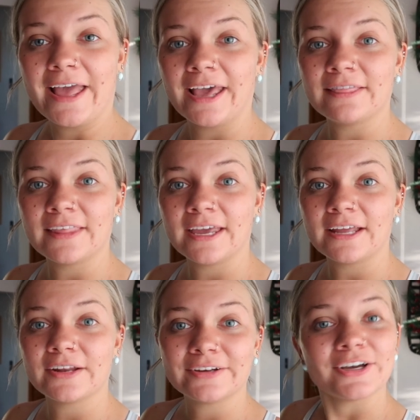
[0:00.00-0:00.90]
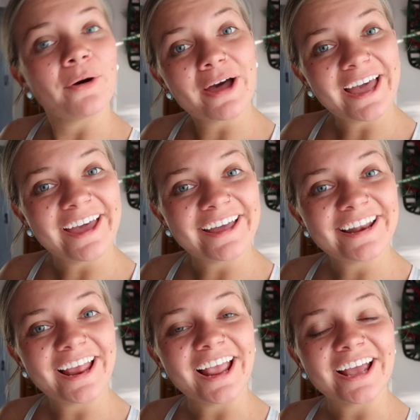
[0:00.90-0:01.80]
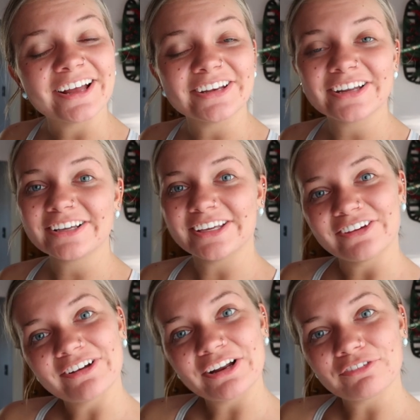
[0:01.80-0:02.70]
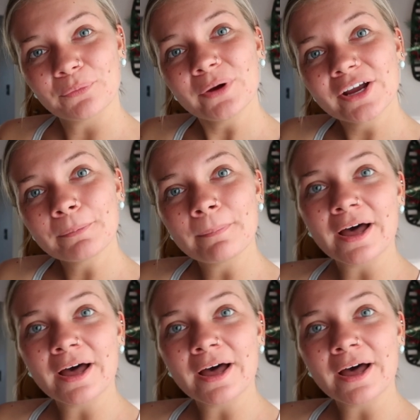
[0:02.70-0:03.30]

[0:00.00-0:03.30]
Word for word: and then go ahead and get ready for work.